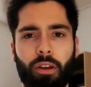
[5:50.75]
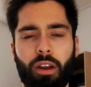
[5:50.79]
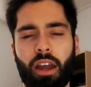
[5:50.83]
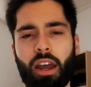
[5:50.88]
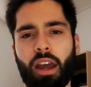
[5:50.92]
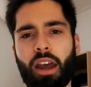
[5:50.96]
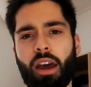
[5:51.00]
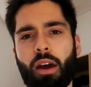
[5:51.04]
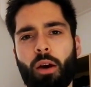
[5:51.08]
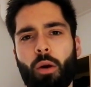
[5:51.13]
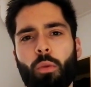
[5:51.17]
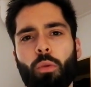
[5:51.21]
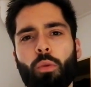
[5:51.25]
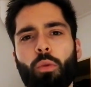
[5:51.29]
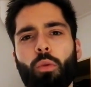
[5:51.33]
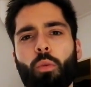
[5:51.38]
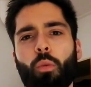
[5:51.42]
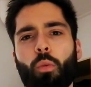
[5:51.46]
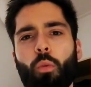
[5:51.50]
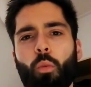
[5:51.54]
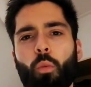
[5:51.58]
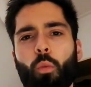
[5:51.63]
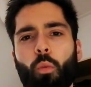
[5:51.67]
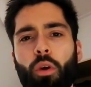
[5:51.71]

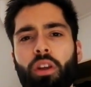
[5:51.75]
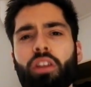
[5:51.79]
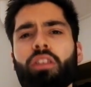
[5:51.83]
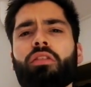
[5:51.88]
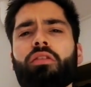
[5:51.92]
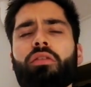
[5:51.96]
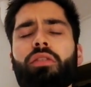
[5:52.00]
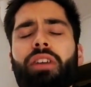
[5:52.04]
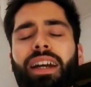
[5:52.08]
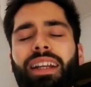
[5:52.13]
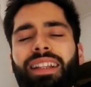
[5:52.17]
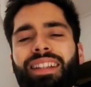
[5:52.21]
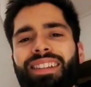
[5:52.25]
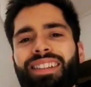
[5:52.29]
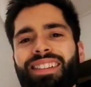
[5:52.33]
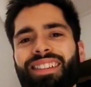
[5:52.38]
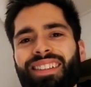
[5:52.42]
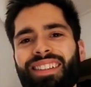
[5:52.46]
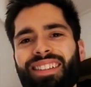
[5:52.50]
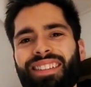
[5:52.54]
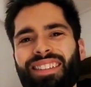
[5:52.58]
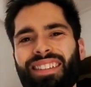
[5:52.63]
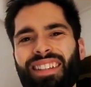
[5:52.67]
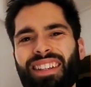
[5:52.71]
And when you look at the
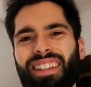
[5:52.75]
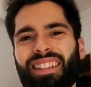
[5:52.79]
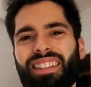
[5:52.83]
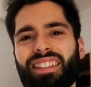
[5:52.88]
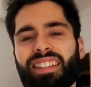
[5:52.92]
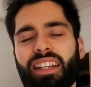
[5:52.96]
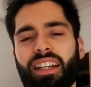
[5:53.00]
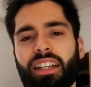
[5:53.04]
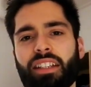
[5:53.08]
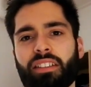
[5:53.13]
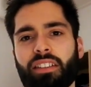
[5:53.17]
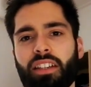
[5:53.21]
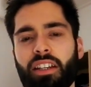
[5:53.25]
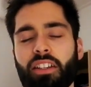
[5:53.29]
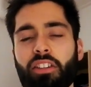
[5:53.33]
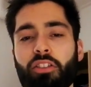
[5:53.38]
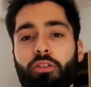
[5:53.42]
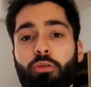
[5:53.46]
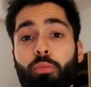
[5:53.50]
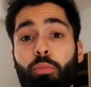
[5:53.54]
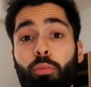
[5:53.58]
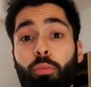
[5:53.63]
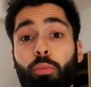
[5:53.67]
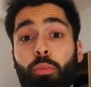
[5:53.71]
statistics,
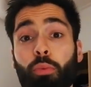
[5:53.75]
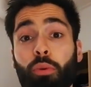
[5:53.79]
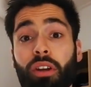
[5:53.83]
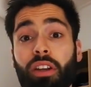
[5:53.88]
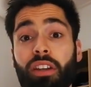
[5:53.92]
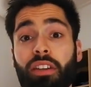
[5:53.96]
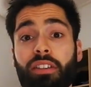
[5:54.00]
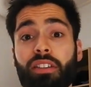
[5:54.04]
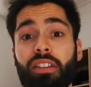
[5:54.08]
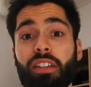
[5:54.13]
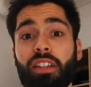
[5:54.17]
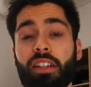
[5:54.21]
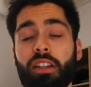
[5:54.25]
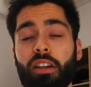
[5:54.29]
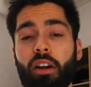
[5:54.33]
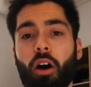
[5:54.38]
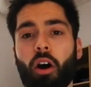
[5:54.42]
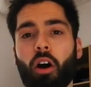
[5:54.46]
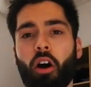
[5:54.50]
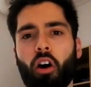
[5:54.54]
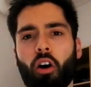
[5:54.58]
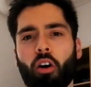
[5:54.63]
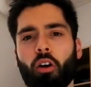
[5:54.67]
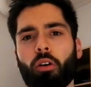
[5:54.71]
it's pretty
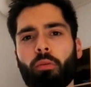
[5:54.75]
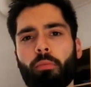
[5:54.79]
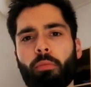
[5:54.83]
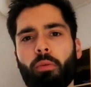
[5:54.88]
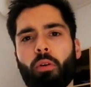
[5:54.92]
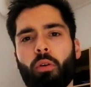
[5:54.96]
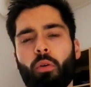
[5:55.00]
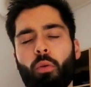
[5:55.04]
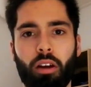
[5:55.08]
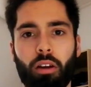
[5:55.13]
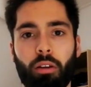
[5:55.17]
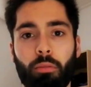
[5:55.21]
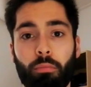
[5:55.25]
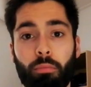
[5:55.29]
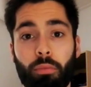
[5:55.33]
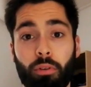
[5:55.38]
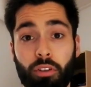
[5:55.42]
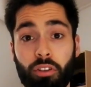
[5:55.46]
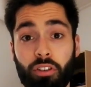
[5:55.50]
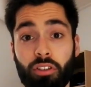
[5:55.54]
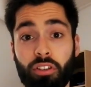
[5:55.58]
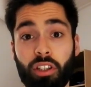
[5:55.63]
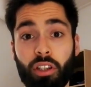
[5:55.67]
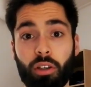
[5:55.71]
horrible,
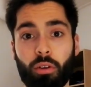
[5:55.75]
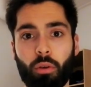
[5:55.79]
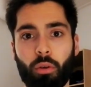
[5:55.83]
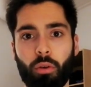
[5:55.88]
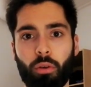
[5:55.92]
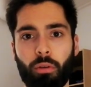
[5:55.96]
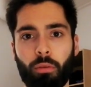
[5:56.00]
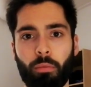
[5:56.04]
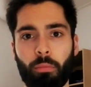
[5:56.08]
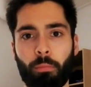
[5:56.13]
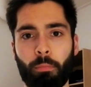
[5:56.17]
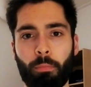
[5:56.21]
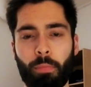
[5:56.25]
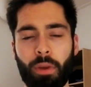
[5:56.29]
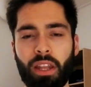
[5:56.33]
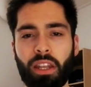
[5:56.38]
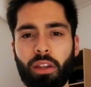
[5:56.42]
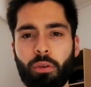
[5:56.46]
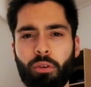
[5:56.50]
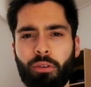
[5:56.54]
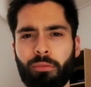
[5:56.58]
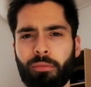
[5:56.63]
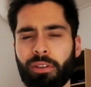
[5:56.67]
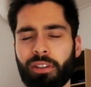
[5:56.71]
but still,
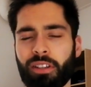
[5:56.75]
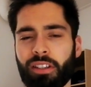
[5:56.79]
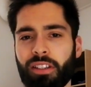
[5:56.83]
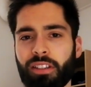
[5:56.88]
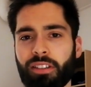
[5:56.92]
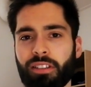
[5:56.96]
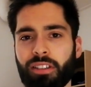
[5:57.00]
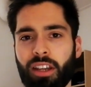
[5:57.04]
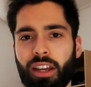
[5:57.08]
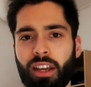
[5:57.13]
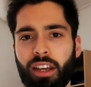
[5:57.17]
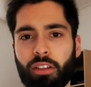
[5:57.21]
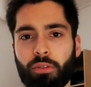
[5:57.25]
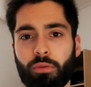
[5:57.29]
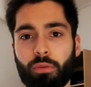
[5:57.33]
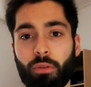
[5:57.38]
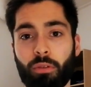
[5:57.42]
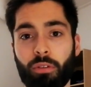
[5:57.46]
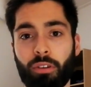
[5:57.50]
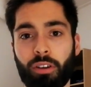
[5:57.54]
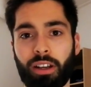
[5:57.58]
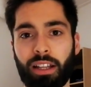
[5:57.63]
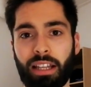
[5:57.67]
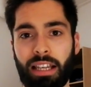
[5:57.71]
many women these days
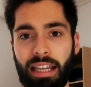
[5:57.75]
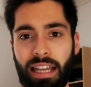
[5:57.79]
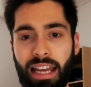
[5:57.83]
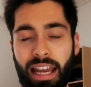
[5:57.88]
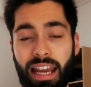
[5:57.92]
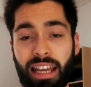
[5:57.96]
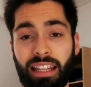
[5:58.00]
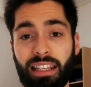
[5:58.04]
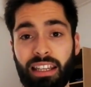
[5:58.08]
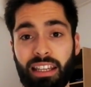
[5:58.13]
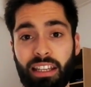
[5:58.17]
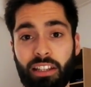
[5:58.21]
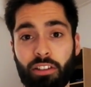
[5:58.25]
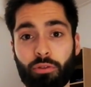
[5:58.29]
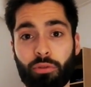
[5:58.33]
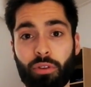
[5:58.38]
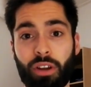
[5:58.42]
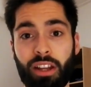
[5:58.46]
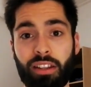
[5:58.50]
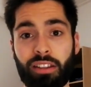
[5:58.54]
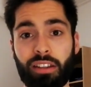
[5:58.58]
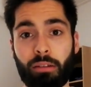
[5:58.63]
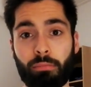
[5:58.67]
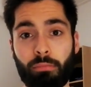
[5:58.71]
will gladly
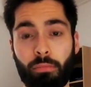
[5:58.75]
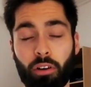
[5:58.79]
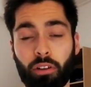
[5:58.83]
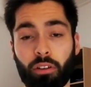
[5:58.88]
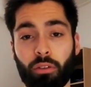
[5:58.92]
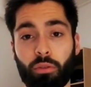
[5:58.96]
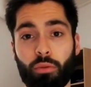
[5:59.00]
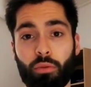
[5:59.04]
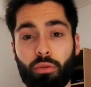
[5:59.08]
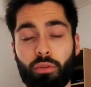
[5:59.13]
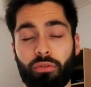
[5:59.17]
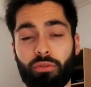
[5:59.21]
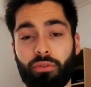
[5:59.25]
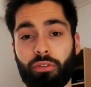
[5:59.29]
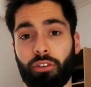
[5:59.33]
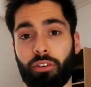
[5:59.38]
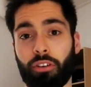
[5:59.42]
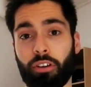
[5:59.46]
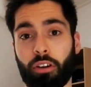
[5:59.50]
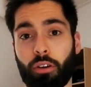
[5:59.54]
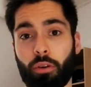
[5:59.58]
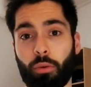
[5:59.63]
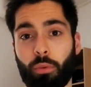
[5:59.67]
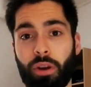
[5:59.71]
trade their motherhood
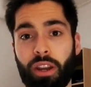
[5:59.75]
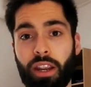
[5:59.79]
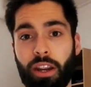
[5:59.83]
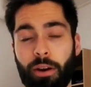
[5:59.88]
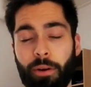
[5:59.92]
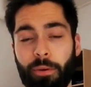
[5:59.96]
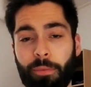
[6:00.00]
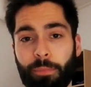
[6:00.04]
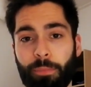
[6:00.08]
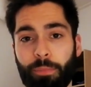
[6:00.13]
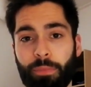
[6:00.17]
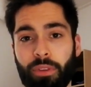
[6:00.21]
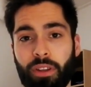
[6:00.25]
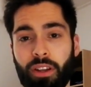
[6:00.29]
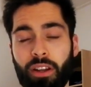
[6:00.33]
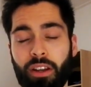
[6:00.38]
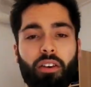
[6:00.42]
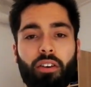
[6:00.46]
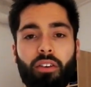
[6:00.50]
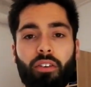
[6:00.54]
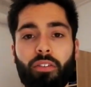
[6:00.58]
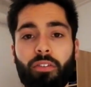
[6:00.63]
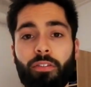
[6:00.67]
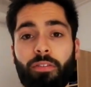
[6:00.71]
for a career.
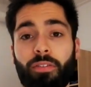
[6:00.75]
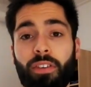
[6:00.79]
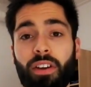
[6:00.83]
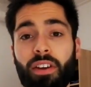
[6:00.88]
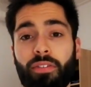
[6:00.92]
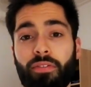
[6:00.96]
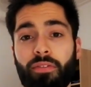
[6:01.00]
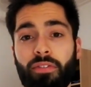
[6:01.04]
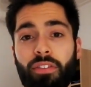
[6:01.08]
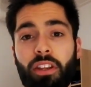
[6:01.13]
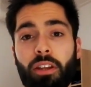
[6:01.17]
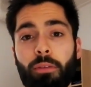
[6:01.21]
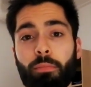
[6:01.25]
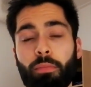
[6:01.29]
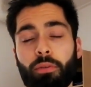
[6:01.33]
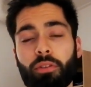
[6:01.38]
fifty